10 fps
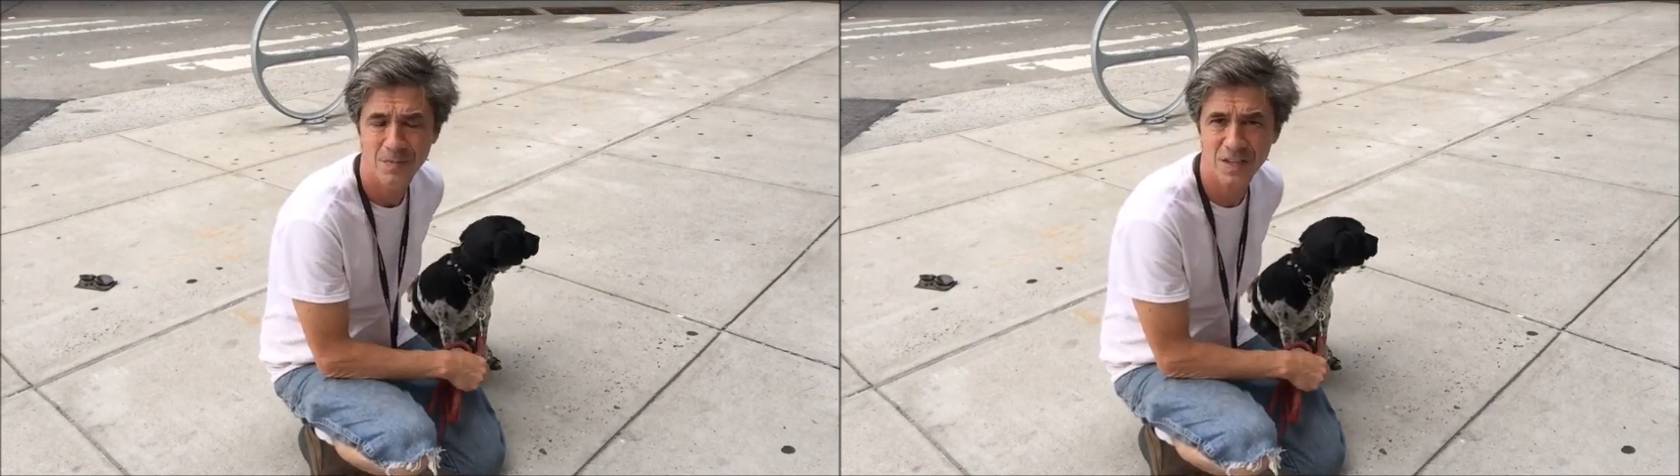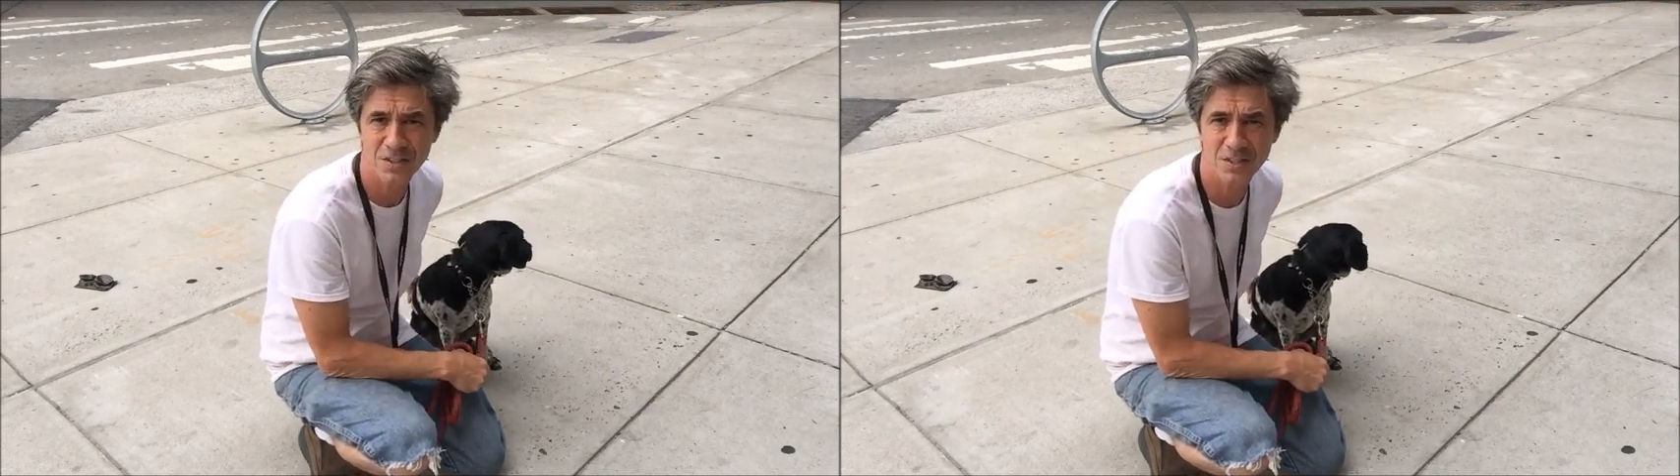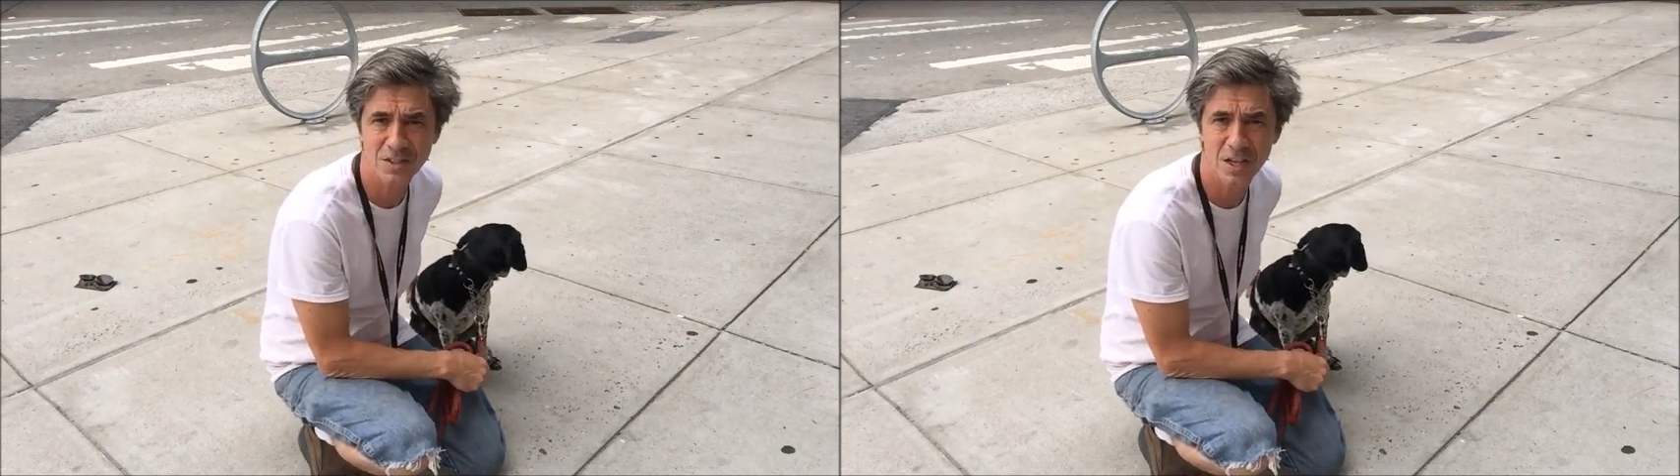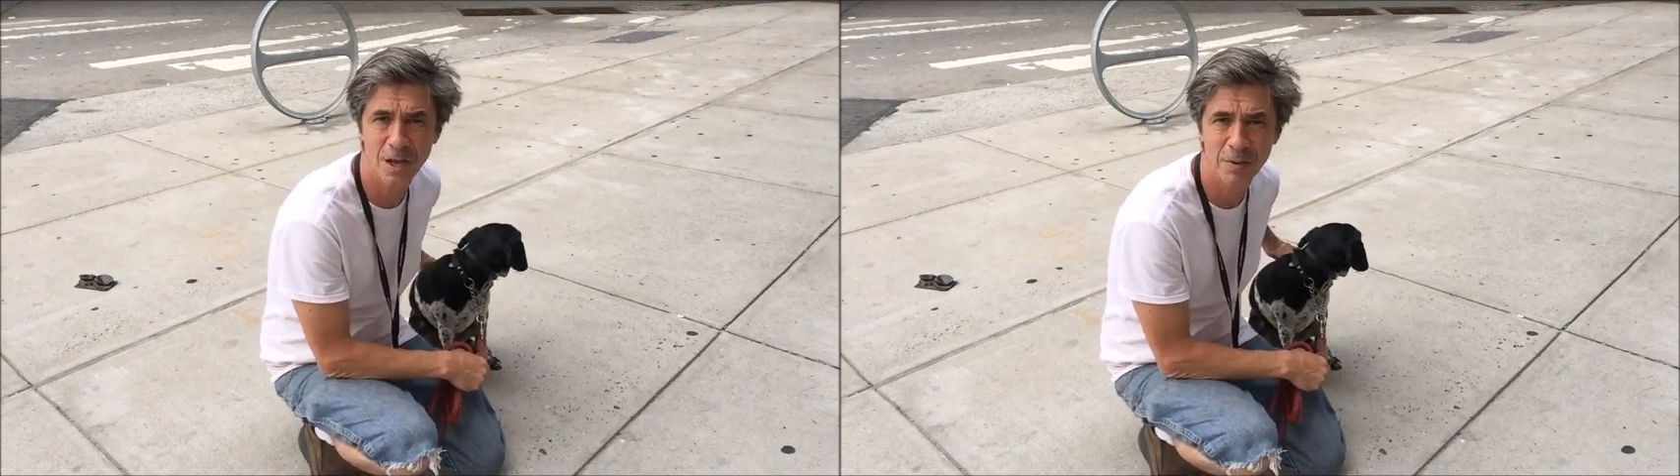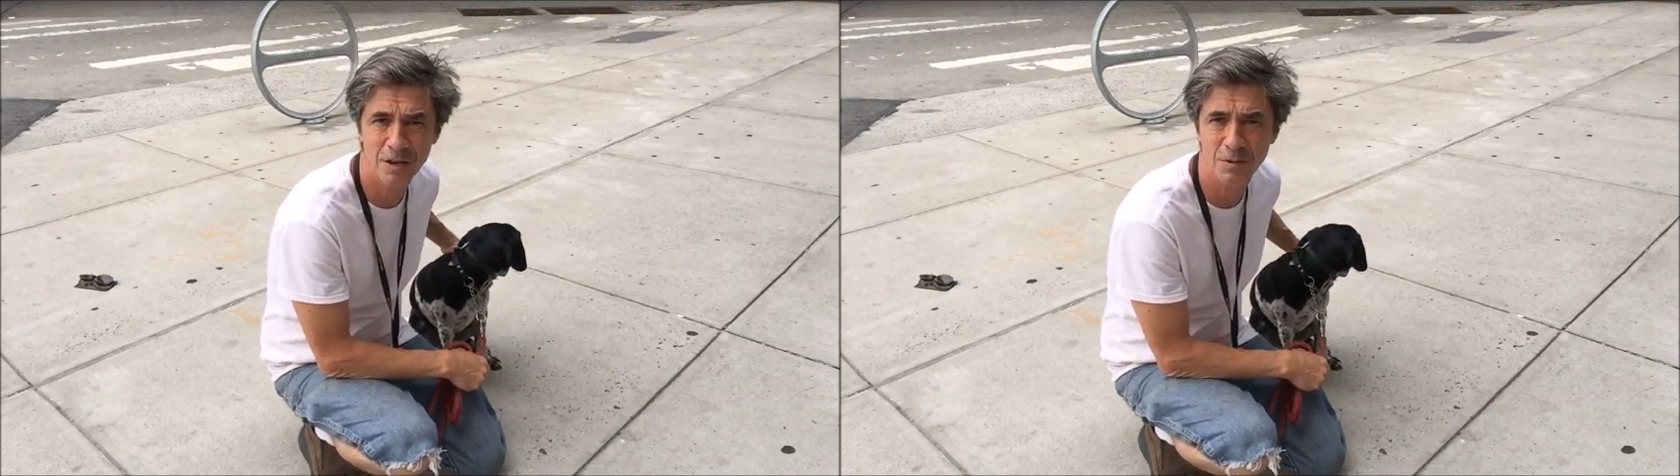That's the deal
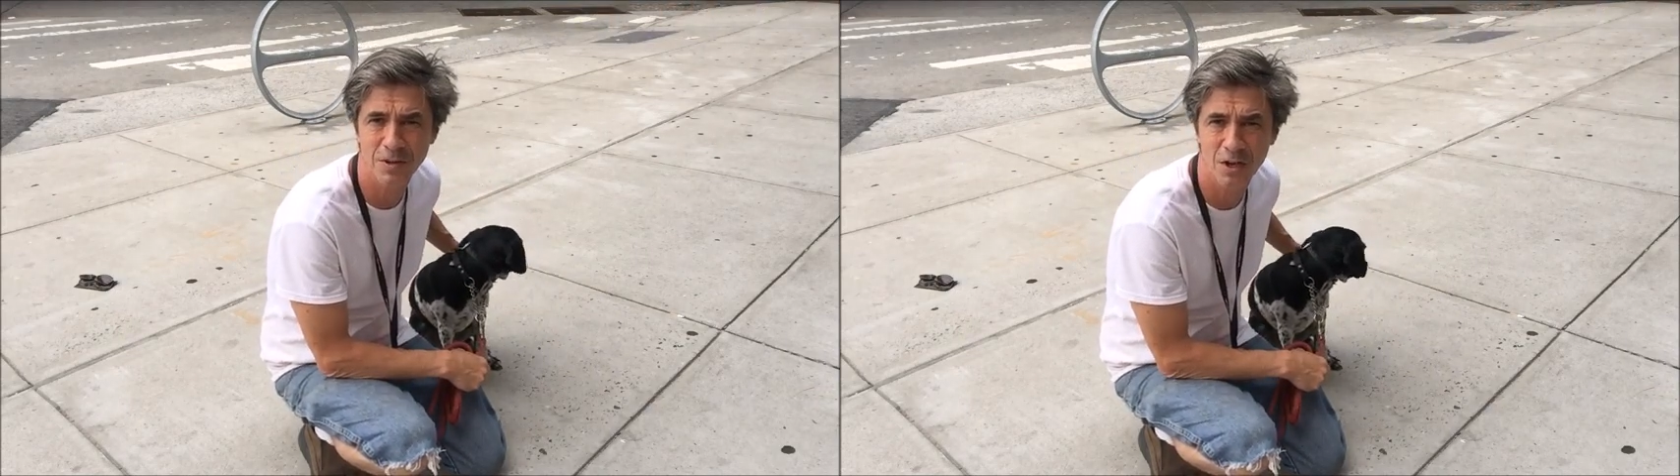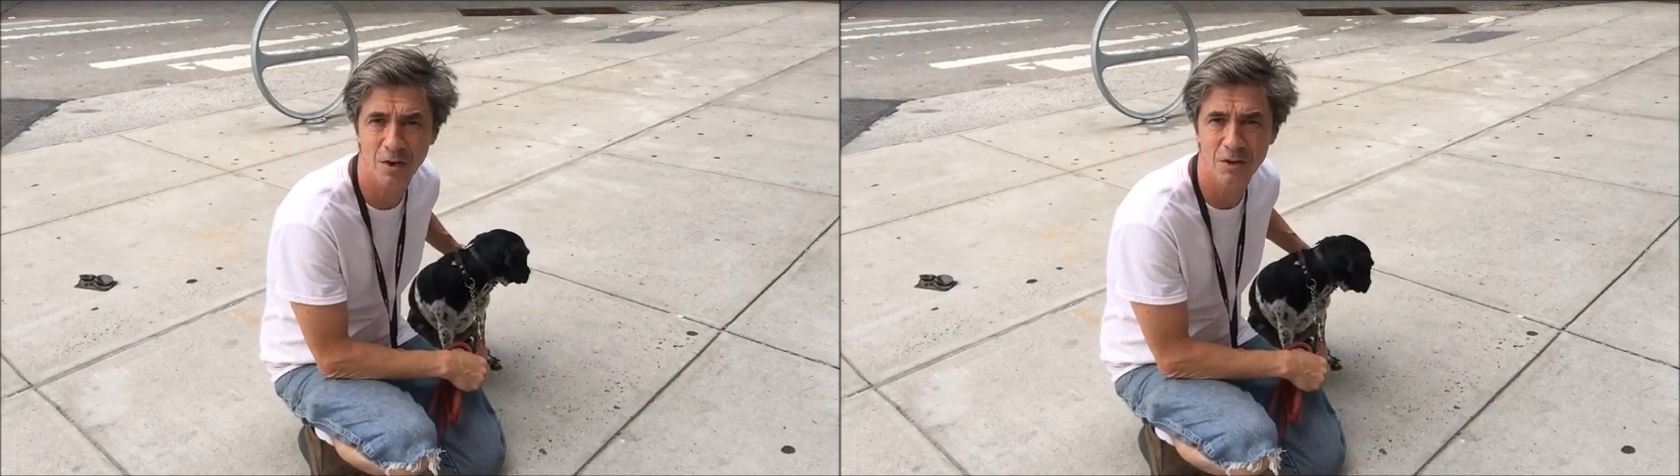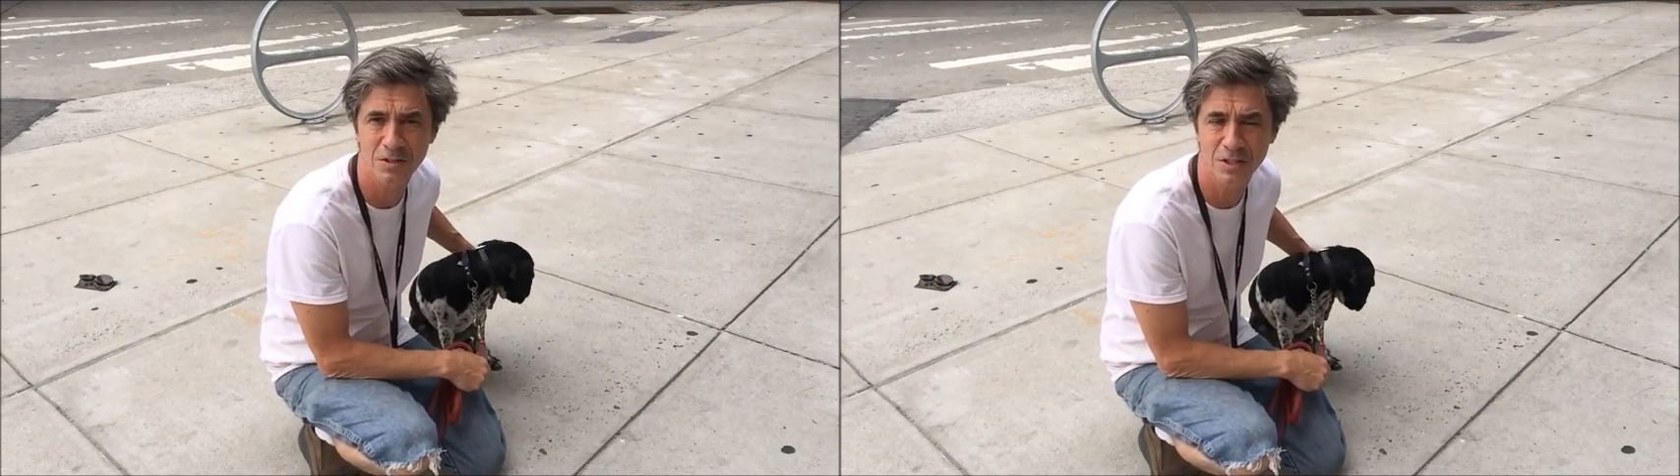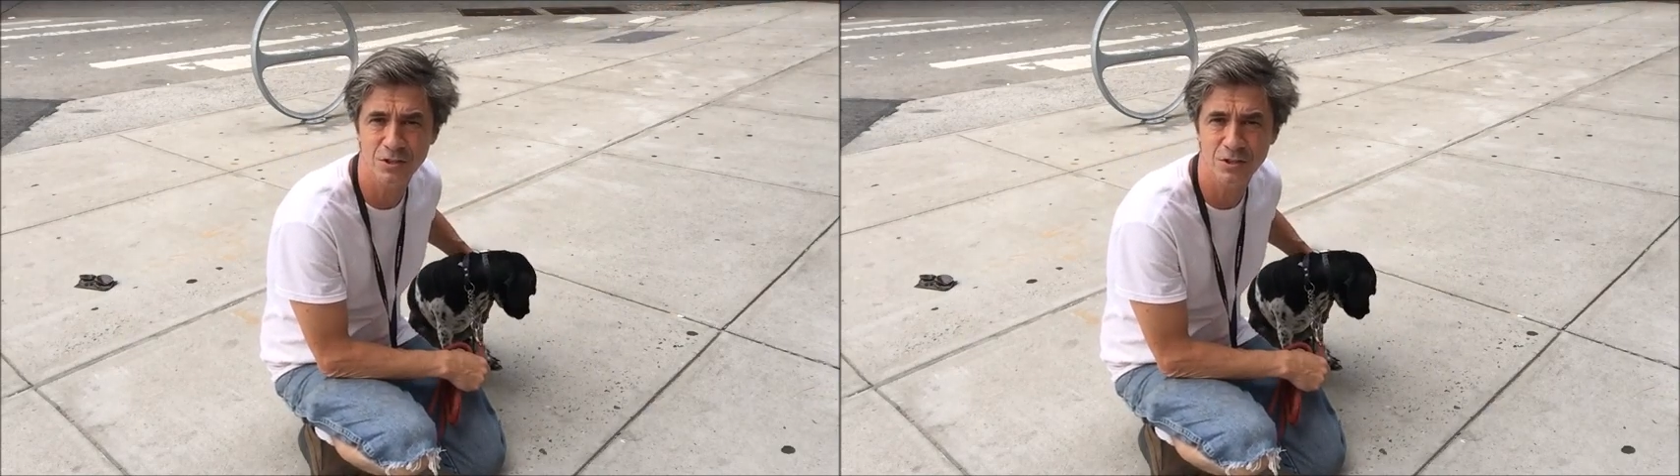I make with the owners.